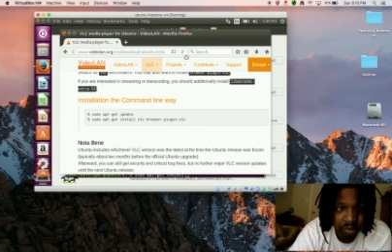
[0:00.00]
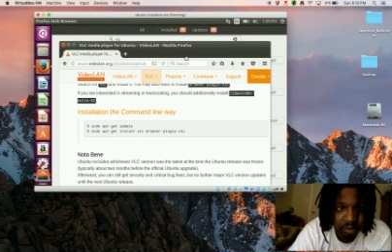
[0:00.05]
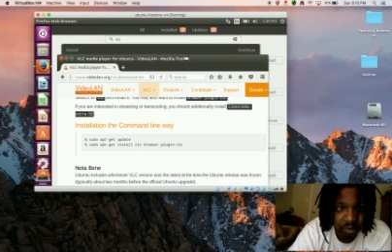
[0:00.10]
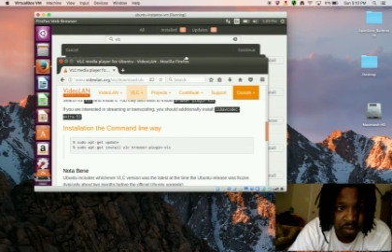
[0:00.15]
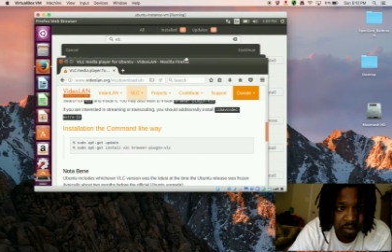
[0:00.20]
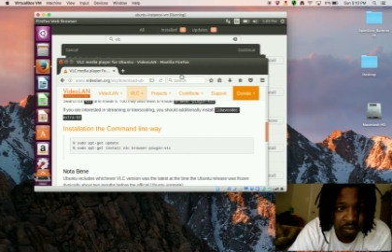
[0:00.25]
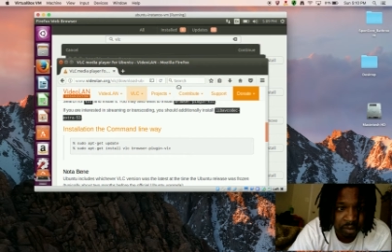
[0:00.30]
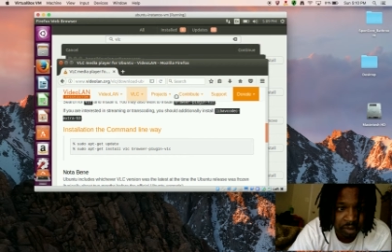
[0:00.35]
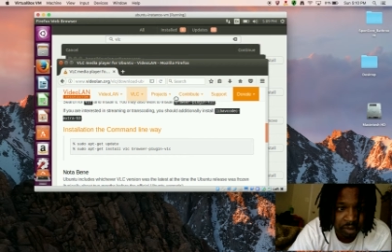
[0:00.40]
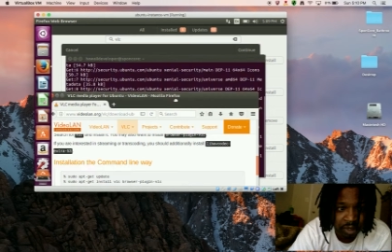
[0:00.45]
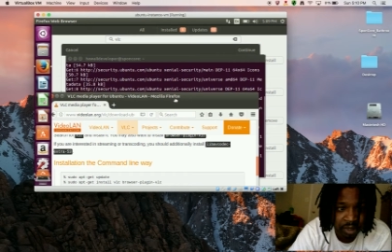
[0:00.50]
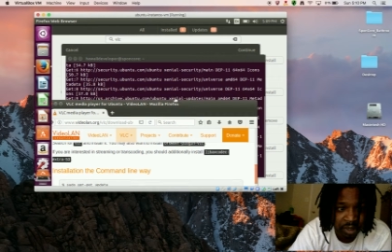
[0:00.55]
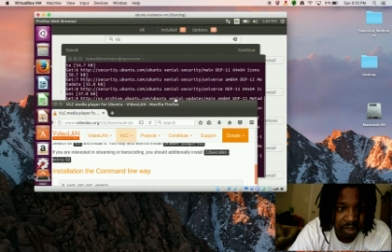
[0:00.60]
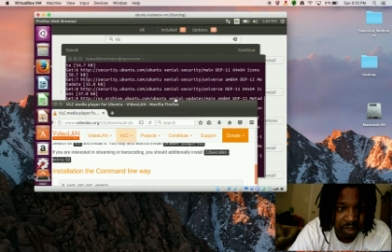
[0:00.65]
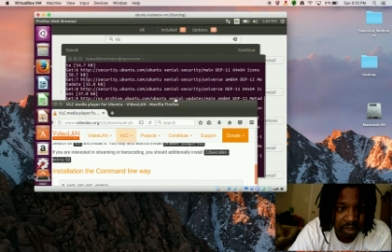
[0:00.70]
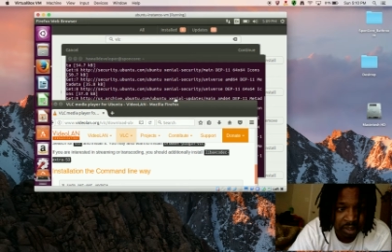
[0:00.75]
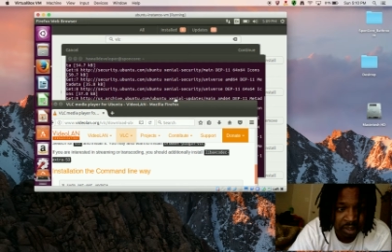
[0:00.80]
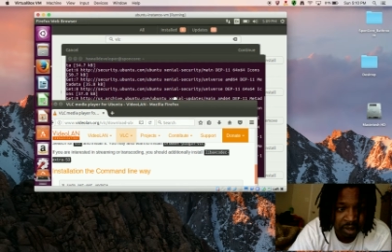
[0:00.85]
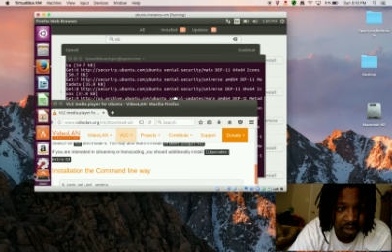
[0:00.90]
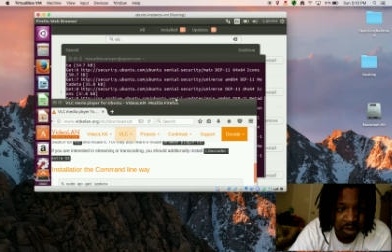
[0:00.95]
we're gonna see
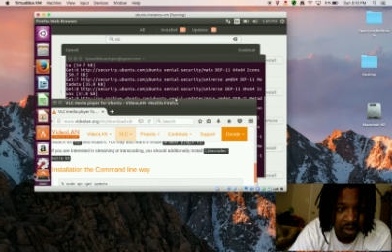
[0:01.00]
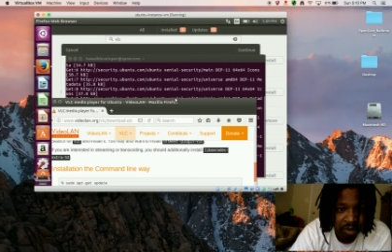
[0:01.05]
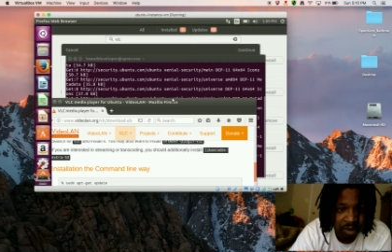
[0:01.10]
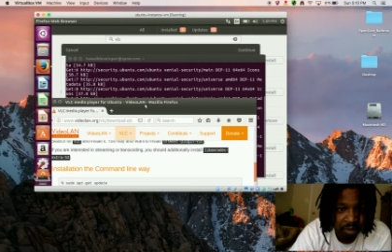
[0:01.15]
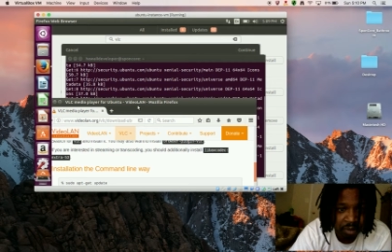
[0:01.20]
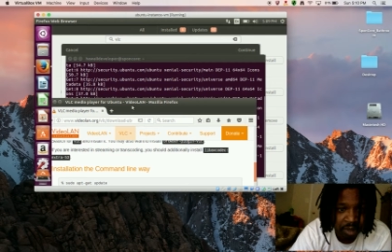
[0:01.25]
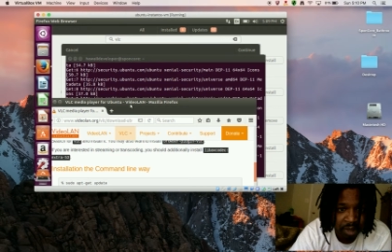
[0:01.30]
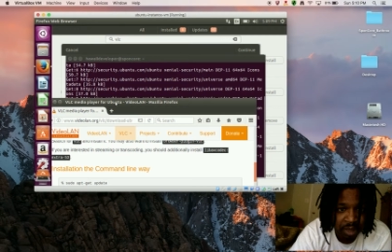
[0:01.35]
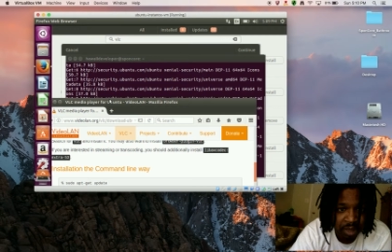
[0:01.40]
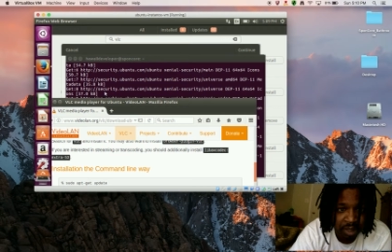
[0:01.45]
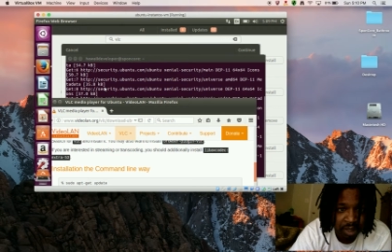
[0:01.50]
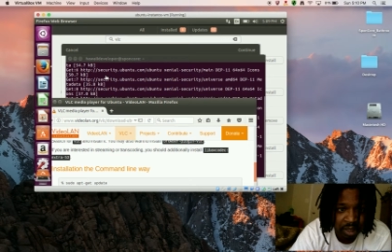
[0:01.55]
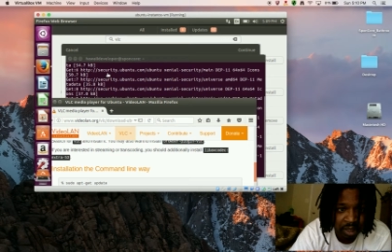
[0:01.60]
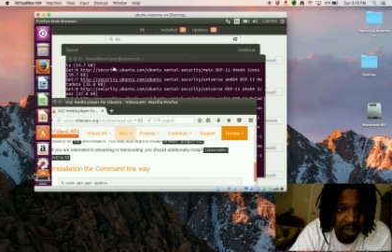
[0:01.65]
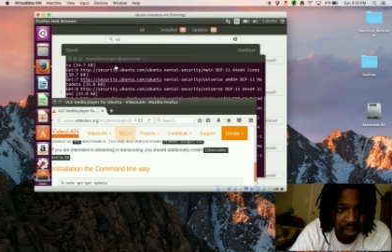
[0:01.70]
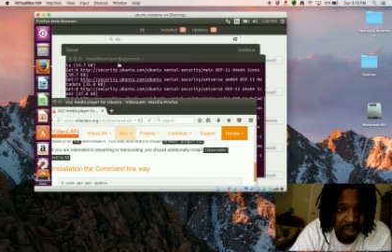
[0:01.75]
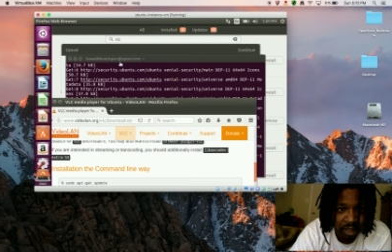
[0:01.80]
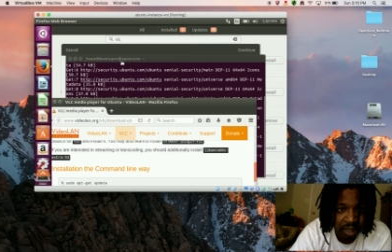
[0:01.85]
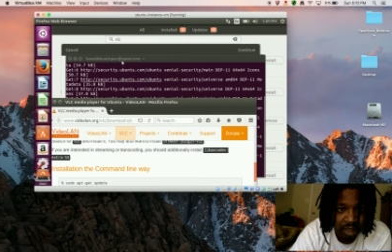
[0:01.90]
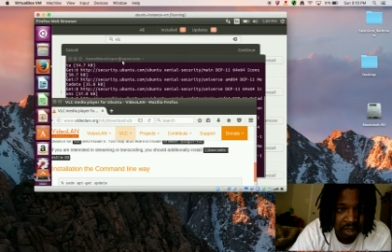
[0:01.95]
our command
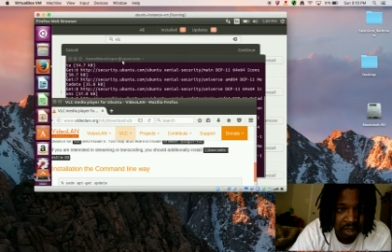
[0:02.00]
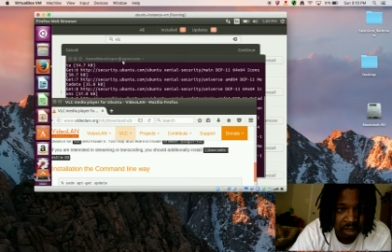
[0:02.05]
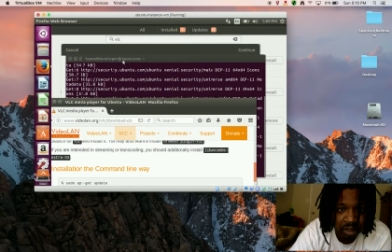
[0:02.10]
line,